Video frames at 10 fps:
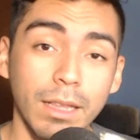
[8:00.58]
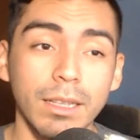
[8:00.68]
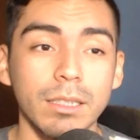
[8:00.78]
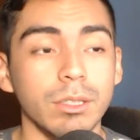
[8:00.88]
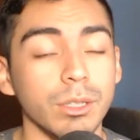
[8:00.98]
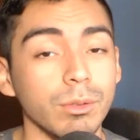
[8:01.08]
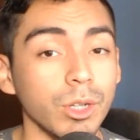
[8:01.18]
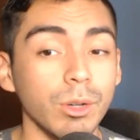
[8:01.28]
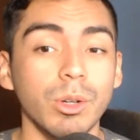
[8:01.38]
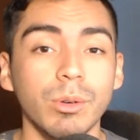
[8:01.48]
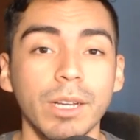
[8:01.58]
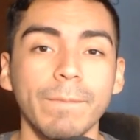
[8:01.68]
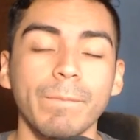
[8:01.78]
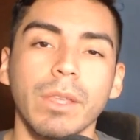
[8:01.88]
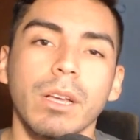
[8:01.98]
list? Do you don't agree?
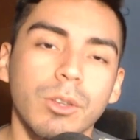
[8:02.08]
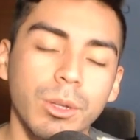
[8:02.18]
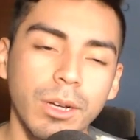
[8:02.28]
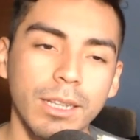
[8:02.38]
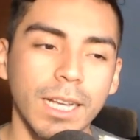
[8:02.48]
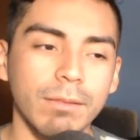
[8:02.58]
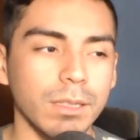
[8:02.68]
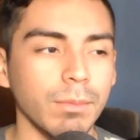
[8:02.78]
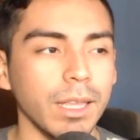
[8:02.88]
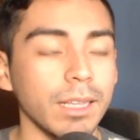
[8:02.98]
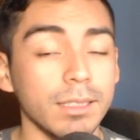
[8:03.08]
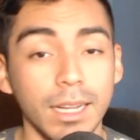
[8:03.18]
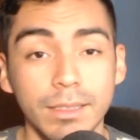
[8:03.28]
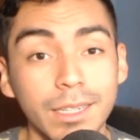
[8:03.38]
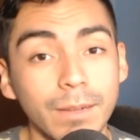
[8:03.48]
Do you guys have some things that
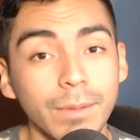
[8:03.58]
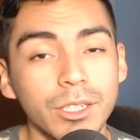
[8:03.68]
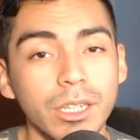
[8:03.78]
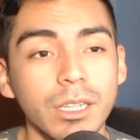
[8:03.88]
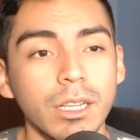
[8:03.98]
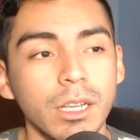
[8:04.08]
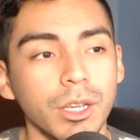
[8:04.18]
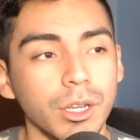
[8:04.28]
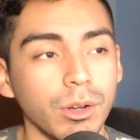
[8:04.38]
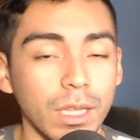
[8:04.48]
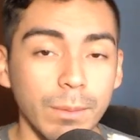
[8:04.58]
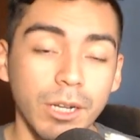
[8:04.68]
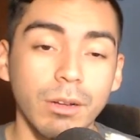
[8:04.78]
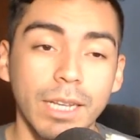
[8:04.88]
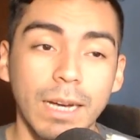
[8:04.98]
I didn't mention? You know, let me
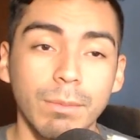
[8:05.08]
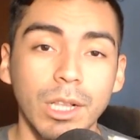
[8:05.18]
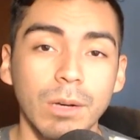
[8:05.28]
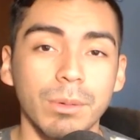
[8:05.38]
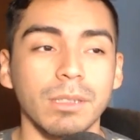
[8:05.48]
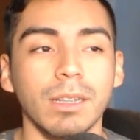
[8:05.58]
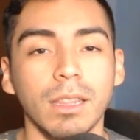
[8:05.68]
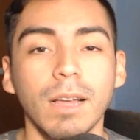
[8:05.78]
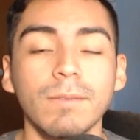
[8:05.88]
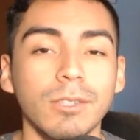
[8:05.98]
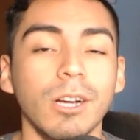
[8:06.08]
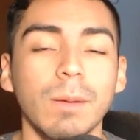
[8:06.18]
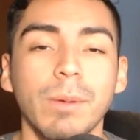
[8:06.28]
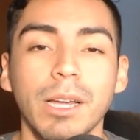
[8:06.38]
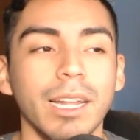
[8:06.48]
know down below because I'd love to talk
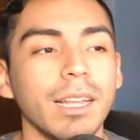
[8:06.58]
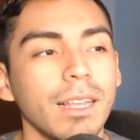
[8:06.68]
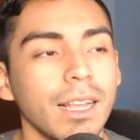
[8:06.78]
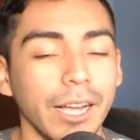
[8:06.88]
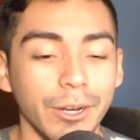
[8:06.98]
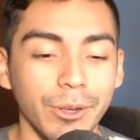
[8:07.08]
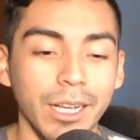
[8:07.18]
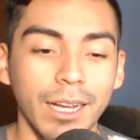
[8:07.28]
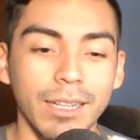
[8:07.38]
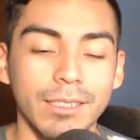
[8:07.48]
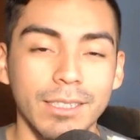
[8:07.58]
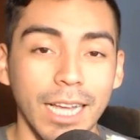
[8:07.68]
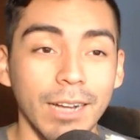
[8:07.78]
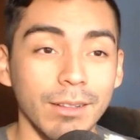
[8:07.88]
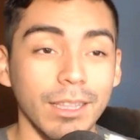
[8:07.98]
about it. I know you guys,
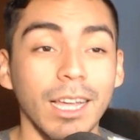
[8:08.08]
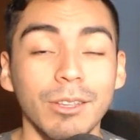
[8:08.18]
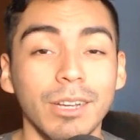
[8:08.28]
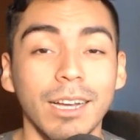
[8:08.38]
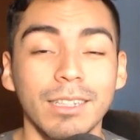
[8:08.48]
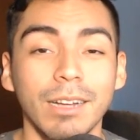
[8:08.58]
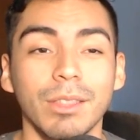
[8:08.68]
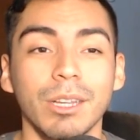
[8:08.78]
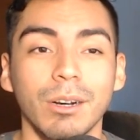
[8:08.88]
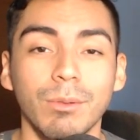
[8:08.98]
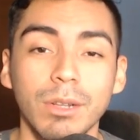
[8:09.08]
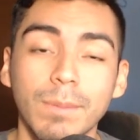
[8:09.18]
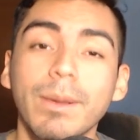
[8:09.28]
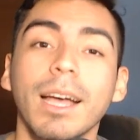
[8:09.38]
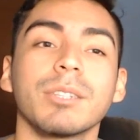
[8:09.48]
a lot of you guys out there are
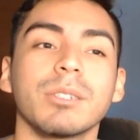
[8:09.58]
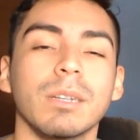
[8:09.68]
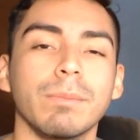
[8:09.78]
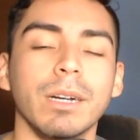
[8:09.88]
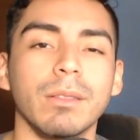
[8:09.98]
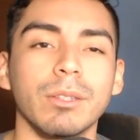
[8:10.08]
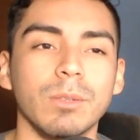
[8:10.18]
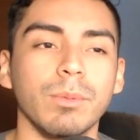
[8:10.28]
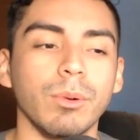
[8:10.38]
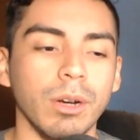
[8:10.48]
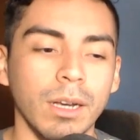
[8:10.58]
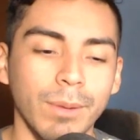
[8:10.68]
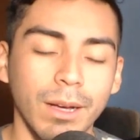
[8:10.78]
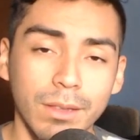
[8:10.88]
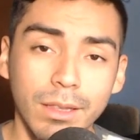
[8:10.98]
really passionate about this sport and
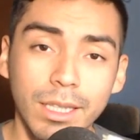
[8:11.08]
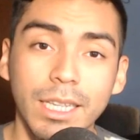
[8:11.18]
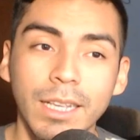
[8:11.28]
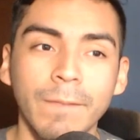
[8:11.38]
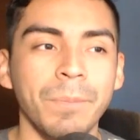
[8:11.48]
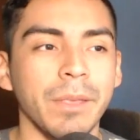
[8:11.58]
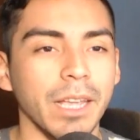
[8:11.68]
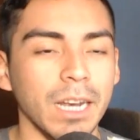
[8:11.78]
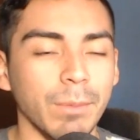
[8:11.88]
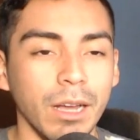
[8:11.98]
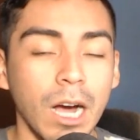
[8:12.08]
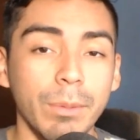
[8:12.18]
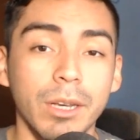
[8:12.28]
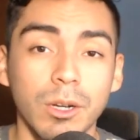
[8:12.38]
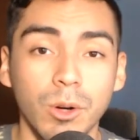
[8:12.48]
about the league and about
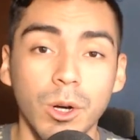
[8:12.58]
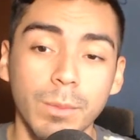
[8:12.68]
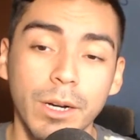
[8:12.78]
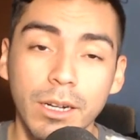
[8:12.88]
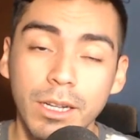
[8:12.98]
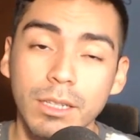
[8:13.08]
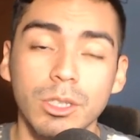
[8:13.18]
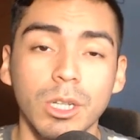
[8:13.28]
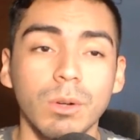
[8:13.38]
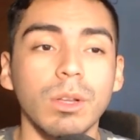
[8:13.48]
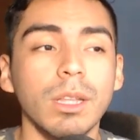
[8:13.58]
helping it grow in America. So,